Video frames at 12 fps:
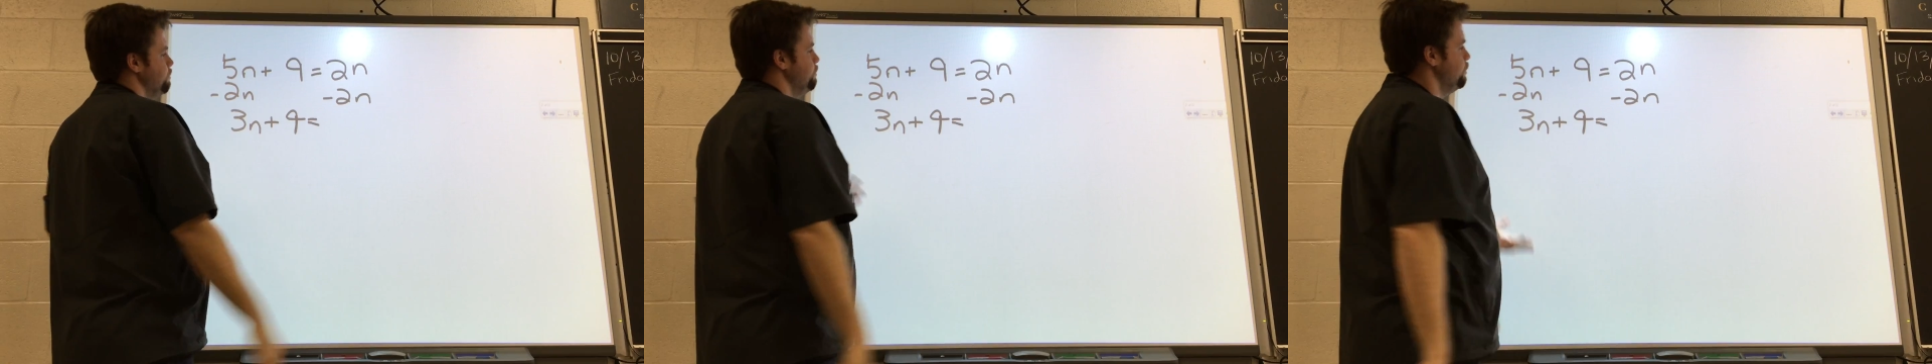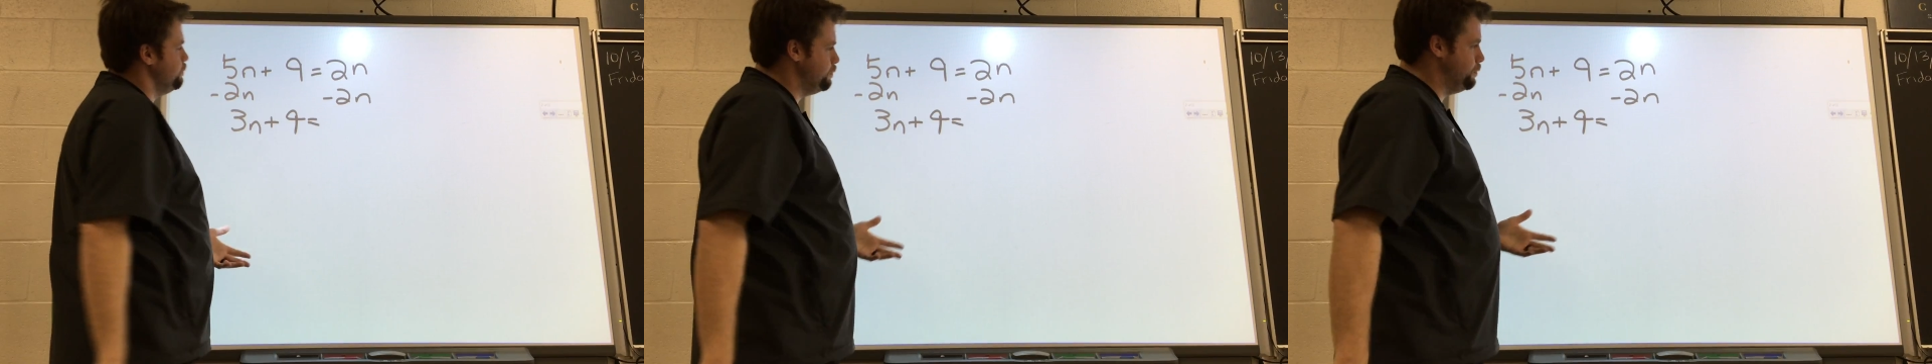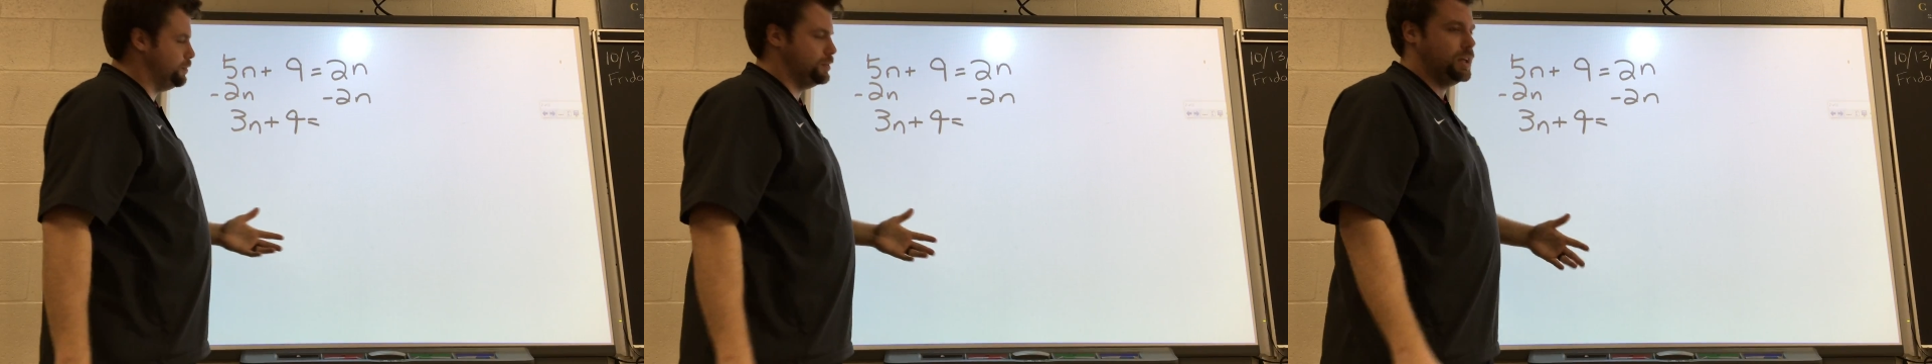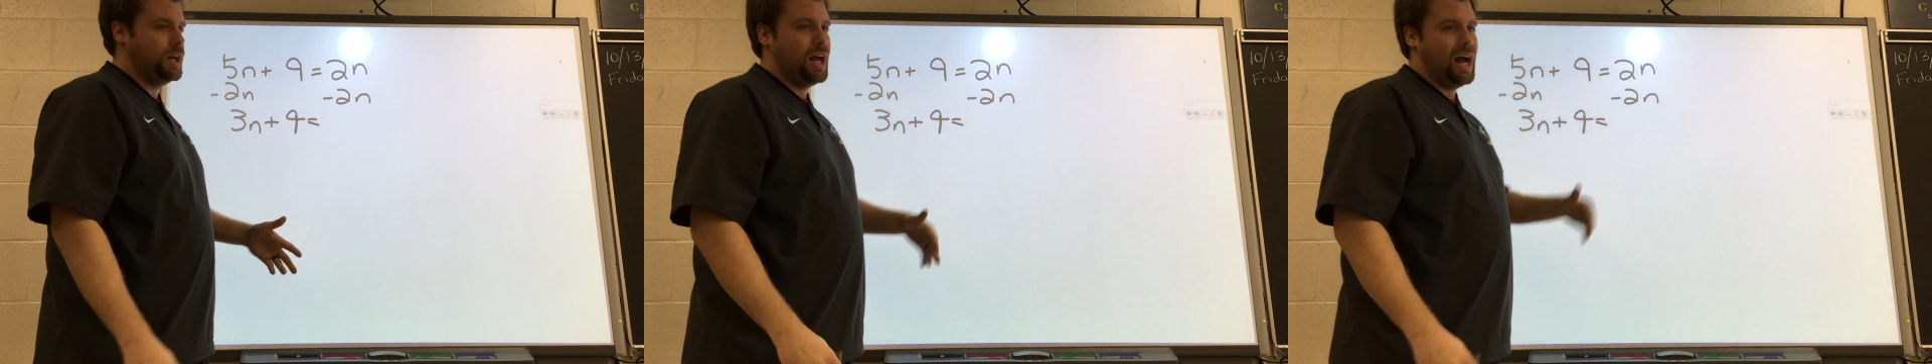
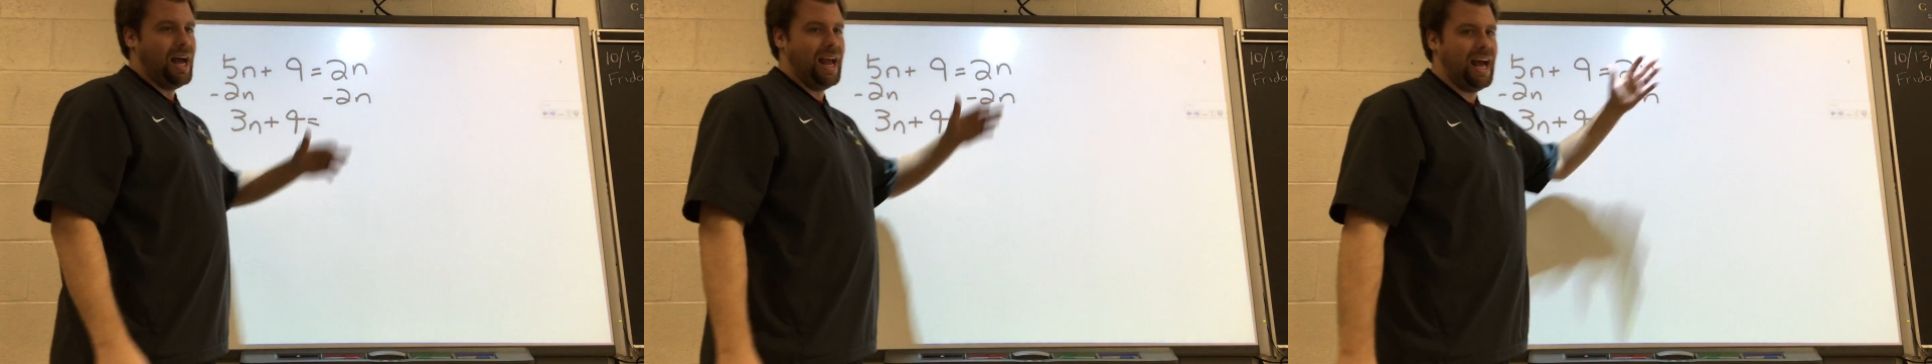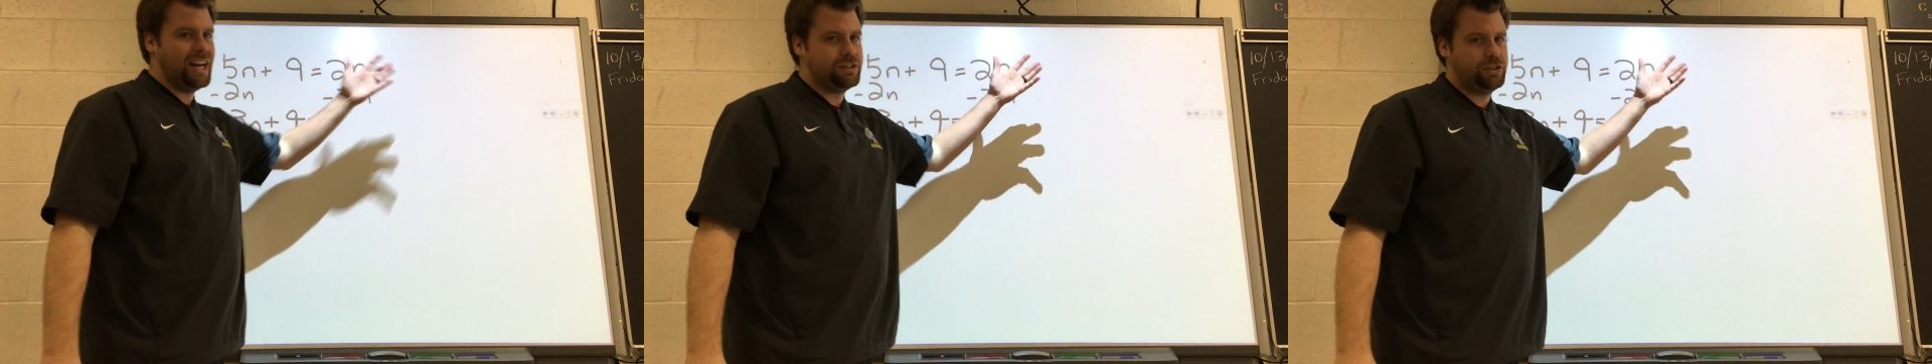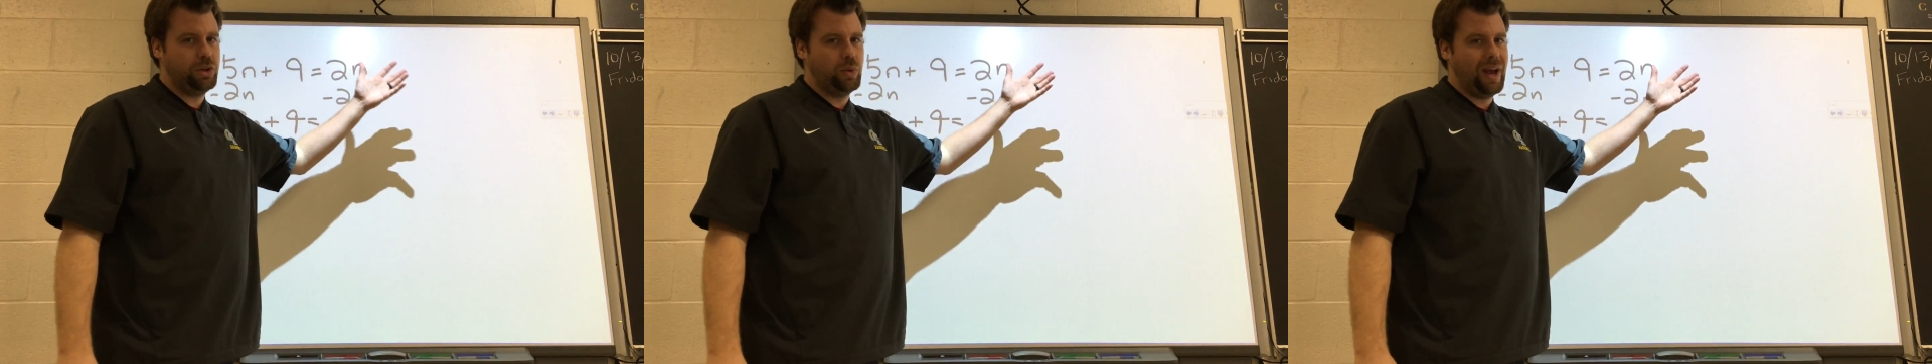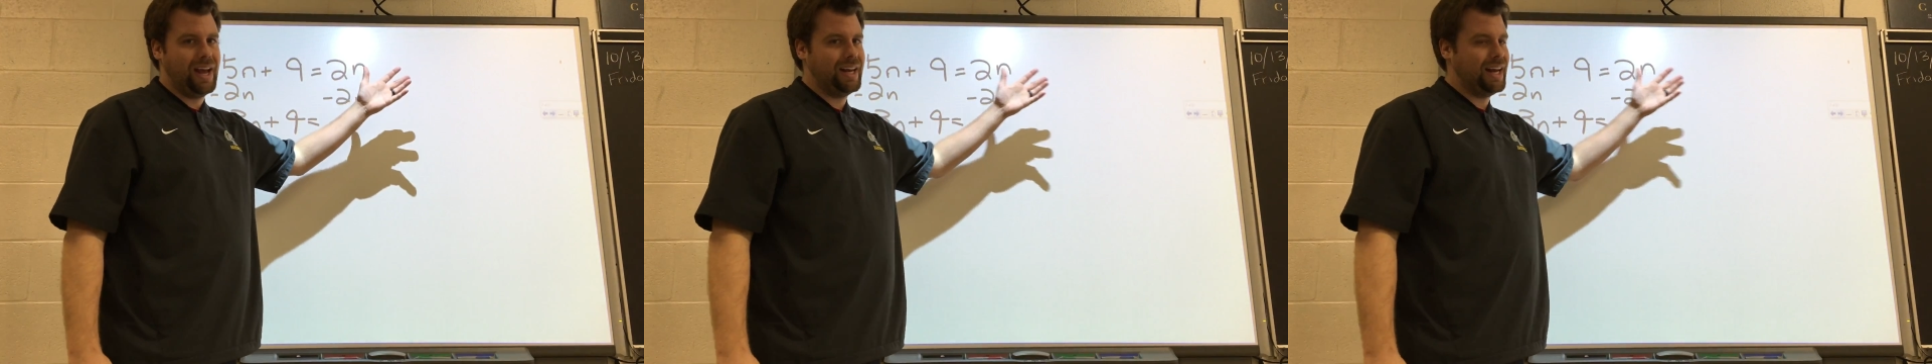I had a
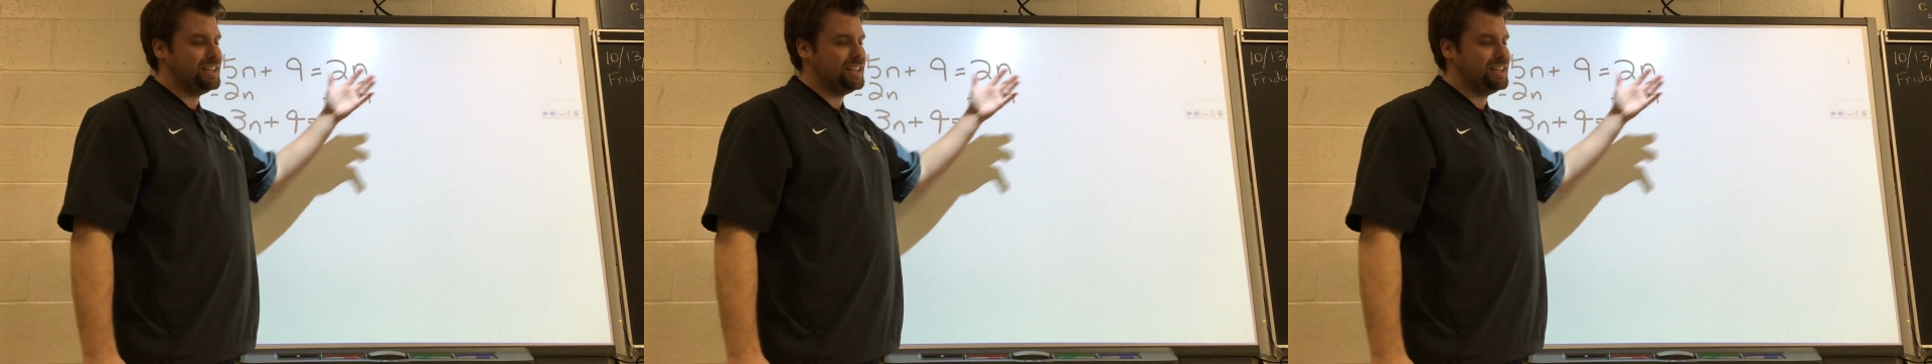2n,